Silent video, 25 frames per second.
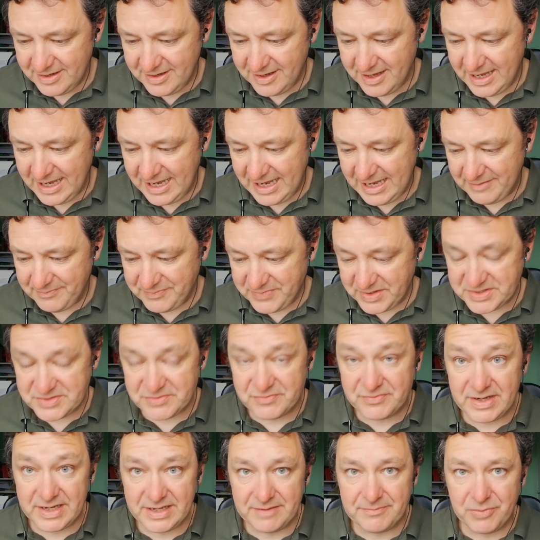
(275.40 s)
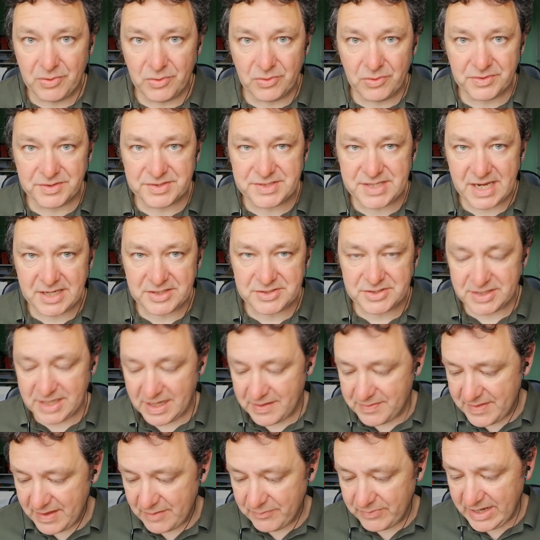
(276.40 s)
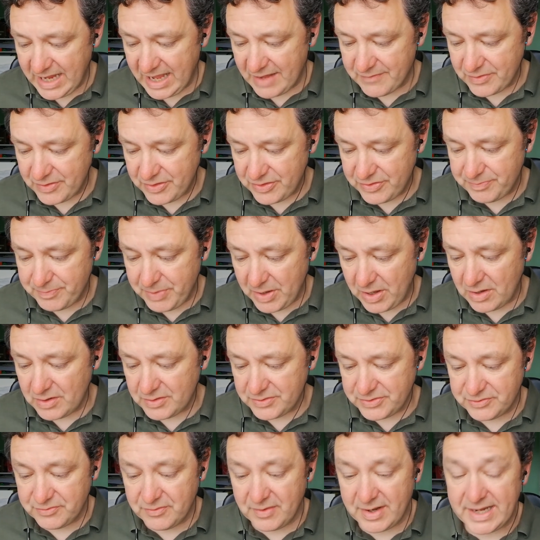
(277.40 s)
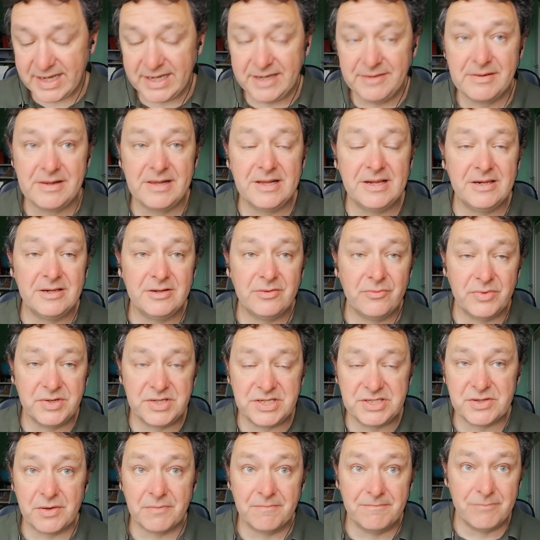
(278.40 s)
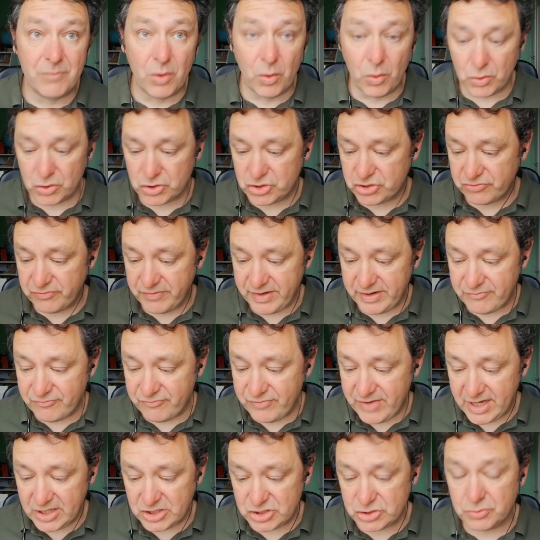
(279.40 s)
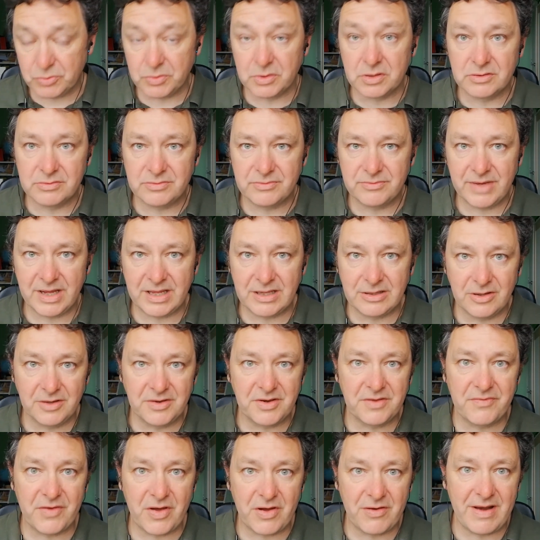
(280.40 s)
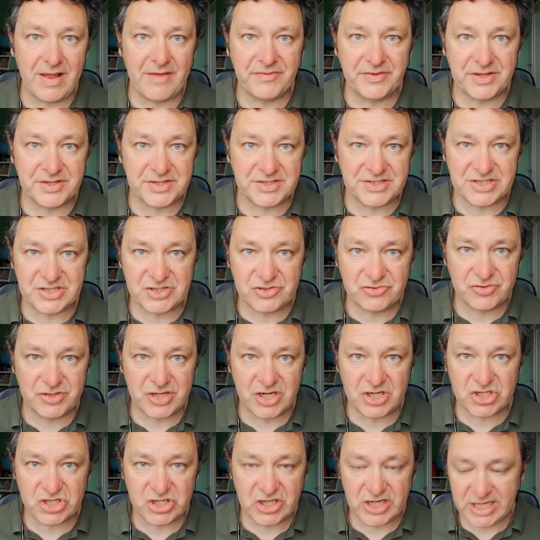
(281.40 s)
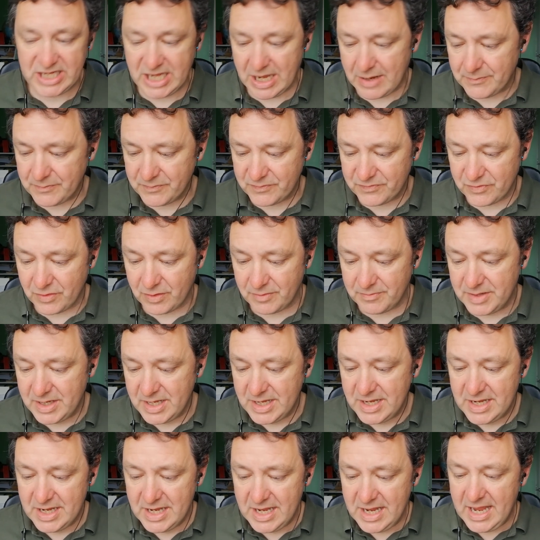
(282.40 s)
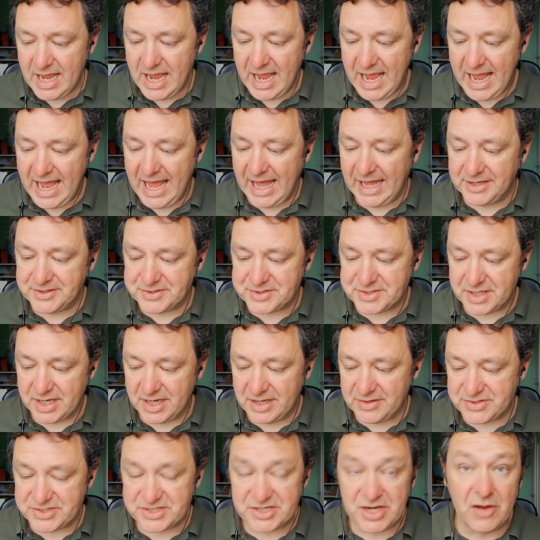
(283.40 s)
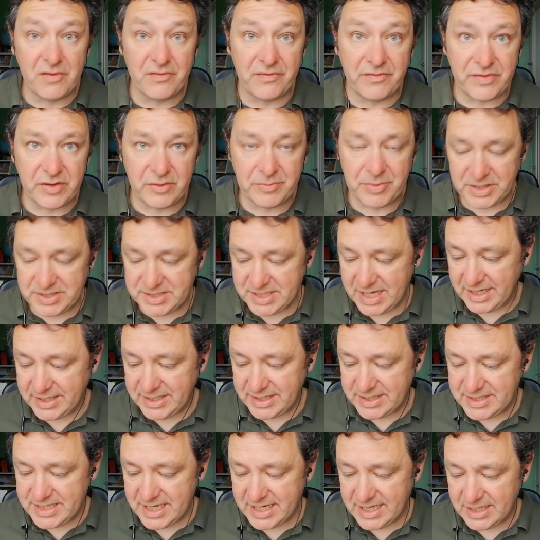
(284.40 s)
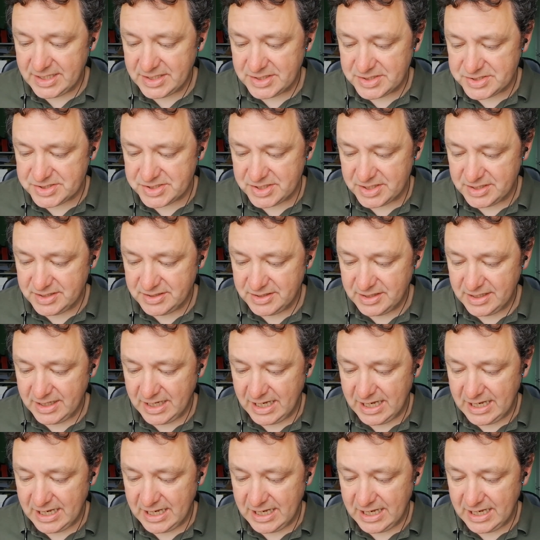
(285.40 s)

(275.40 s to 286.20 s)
That's a really important section. And then we have a part 3, which is on mortuary ritual, where a lot of our evidence has traditionally come from. And there's an overview by Tanya Dickinson,